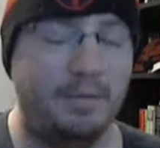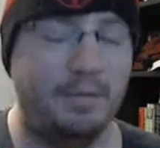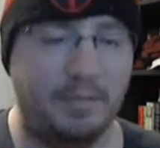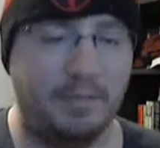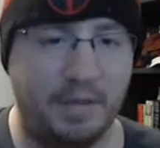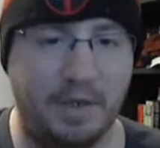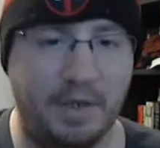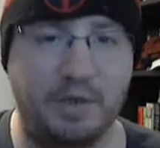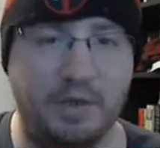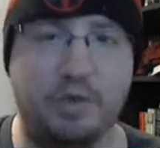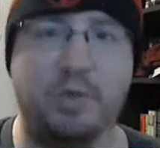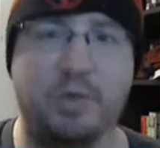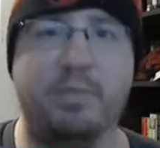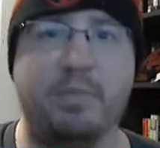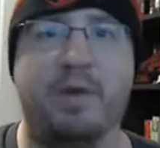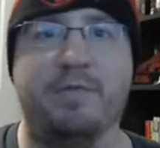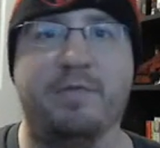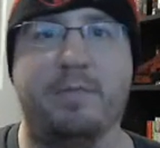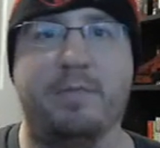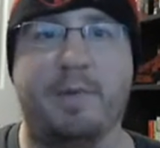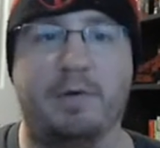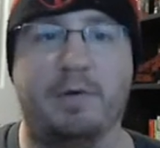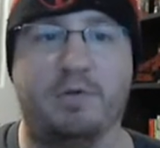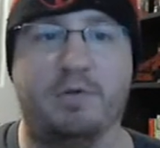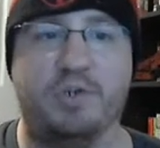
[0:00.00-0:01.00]
is your buffer
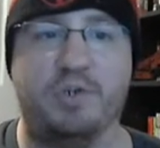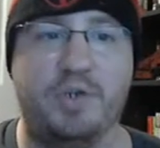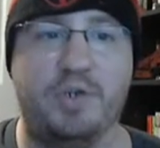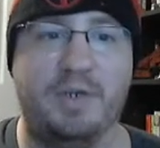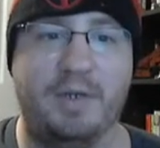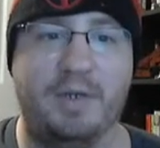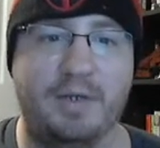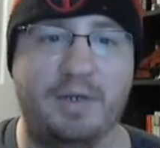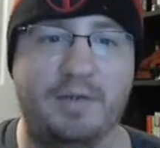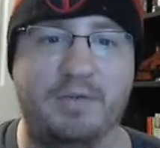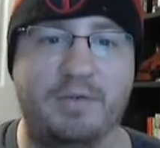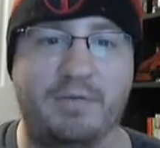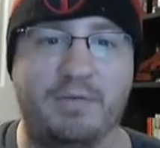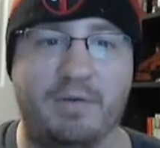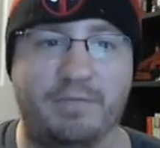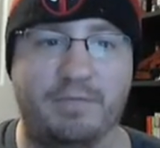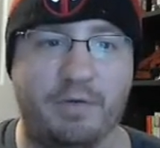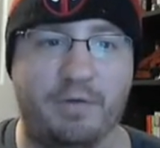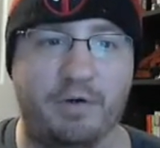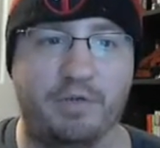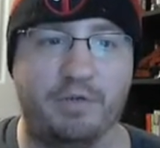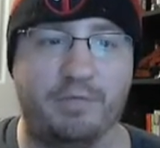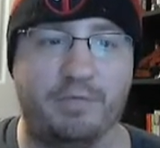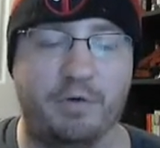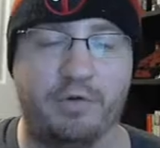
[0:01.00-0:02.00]
medal. She is the
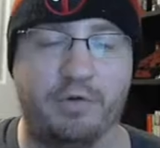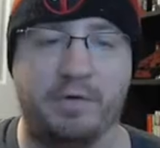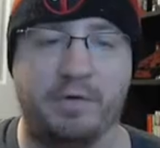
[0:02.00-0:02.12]
reverse version